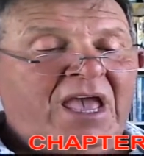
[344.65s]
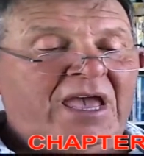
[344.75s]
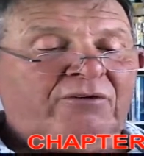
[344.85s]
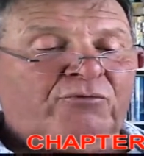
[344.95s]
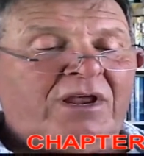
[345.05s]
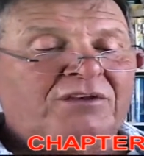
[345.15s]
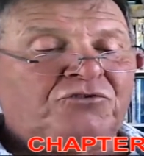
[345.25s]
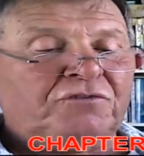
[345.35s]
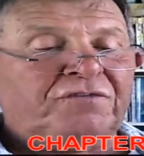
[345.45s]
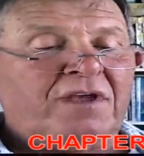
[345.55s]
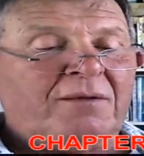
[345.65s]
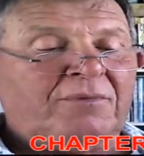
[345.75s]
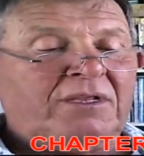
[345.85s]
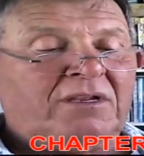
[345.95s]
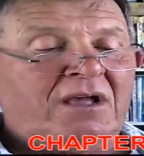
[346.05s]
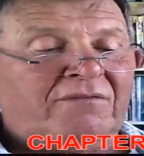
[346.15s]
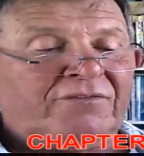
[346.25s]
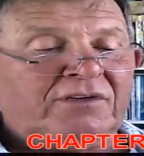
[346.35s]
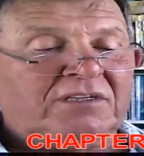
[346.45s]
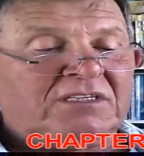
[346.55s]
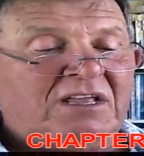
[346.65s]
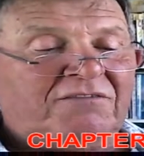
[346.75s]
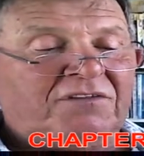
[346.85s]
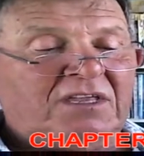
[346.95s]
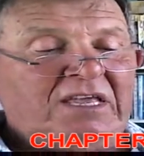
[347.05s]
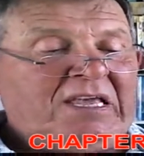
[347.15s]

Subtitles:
and raise your family in comfort and safety